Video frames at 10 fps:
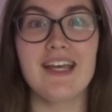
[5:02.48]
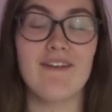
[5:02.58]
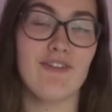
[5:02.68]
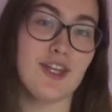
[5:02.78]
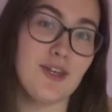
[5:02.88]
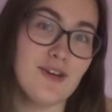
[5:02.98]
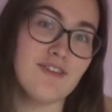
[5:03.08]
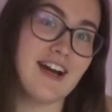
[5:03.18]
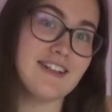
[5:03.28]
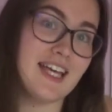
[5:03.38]
If you're new
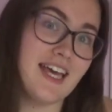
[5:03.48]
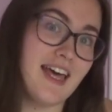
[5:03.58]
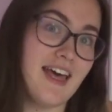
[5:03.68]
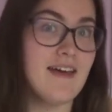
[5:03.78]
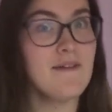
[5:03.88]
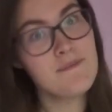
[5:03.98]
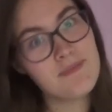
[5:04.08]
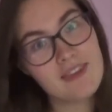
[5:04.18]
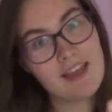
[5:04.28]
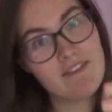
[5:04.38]
around here,
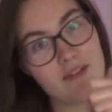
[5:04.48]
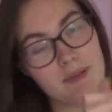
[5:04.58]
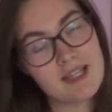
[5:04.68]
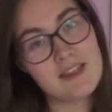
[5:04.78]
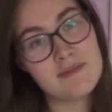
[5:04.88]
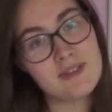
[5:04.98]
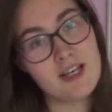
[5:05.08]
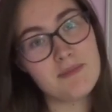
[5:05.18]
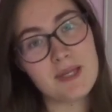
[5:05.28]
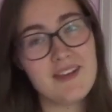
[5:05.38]
give it a big thumbs
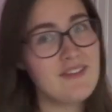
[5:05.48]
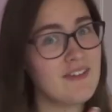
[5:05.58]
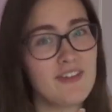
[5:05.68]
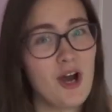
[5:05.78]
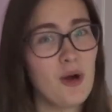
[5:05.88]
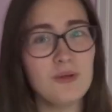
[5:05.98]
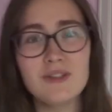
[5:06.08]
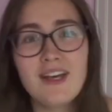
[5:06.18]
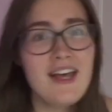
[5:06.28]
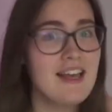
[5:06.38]
up. Even if you're old,
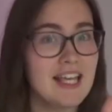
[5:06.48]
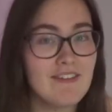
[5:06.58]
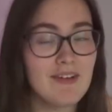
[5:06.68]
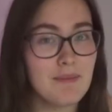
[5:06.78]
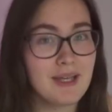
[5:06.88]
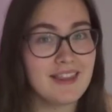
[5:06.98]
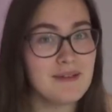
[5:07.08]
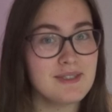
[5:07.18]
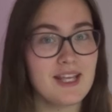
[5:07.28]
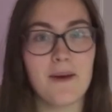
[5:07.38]
give it a big
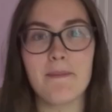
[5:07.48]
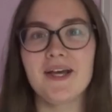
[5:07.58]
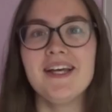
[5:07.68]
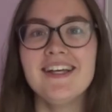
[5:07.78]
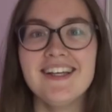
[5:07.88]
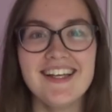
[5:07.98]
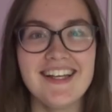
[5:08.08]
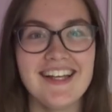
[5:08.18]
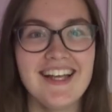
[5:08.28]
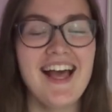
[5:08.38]
thumbs up.
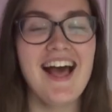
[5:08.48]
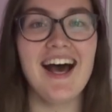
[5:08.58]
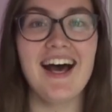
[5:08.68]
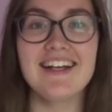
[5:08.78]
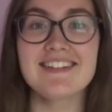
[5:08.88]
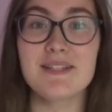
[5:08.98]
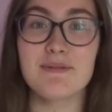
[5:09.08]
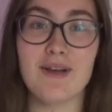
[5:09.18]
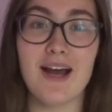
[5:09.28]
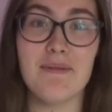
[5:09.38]
And
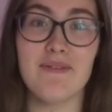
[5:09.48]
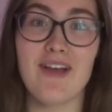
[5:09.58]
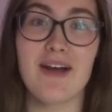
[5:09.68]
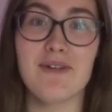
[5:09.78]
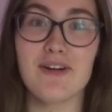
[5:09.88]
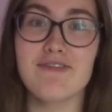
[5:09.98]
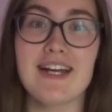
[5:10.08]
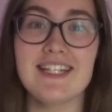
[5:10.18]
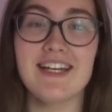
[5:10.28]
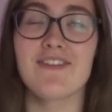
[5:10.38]
subscribe if you haven't
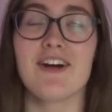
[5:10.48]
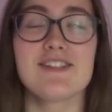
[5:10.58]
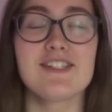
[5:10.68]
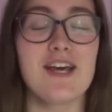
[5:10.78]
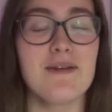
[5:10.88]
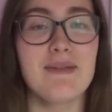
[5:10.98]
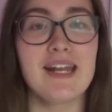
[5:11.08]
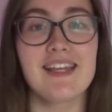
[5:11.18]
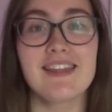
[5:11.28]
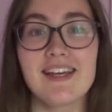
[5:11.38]
already. I've got so
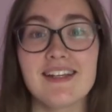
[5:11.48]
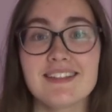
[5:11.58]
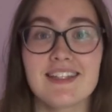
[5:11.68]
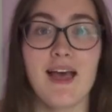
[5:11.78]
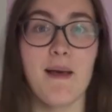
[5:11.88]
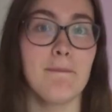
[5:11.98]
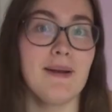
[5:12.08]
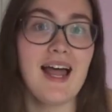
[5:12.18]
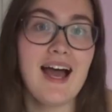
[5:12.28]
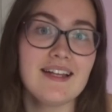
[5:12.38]
many things
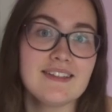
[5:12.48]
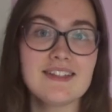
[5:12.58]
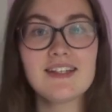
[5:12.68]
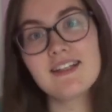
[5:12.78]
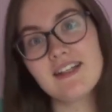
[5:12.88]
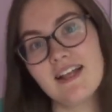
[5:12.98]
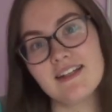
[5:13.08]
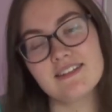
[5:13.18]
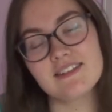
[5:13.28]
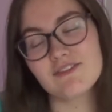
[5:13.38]
planned
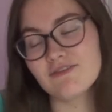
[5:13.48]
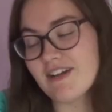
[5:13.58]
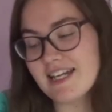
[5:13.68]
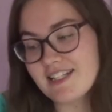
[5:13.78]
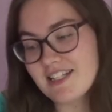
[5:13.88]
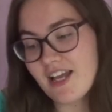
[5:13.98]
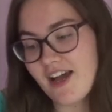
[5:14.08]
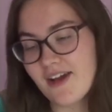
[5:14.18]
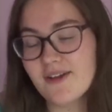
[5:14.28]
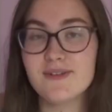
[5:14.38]
and ready to
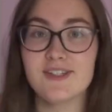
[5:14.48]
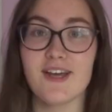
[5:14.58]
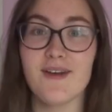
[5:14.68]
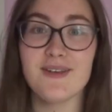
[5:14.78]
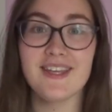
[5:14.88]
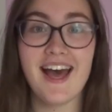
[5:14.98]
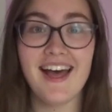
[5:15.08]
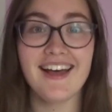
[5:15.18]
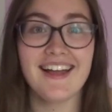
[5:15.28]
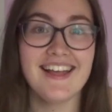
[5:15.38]
go. So
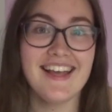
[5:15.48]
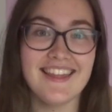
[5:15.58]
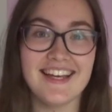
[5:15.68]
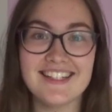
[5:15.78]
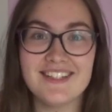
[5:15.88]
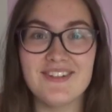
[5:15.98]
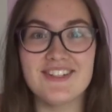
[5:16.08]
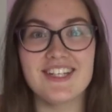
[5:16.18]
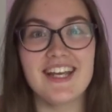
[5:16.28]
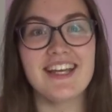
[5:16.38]
yeah, thanks for
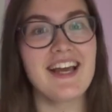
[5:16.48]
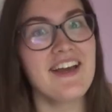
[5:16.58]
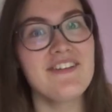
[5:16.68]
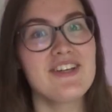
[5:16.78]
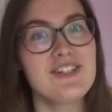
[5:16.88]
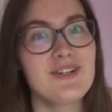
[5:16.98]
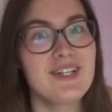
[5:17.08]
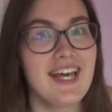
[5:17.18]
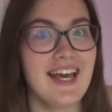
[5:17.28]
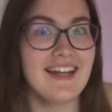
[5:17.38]
watching. Hope you enjoyed it
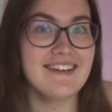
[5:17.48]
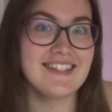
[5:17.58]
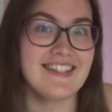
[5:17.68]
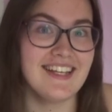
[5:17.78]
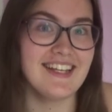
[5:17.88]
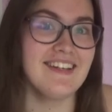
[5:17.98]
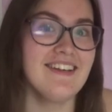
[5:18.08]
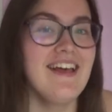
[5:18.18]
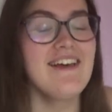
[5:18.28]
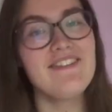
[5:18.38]
and I'll see you
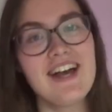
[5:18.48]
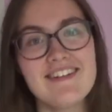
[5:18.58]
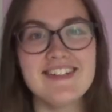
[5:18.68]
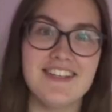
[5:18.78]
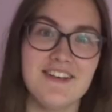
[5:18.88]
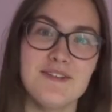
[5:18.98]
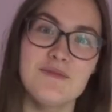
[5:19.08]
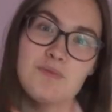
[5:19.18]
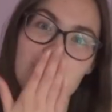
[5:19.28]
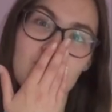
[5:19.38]
very soon.
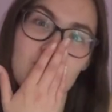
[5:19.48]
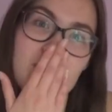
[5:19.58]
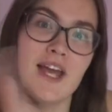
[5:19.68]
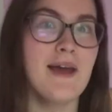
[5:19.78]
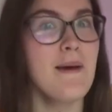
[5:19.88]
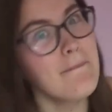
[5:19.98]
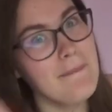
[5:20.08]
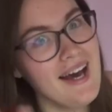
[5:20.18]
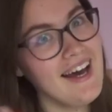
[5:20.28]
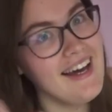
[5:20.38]

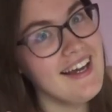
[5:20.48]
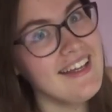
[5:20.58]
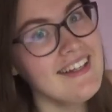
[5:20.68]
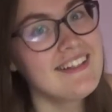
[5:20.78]
Bye.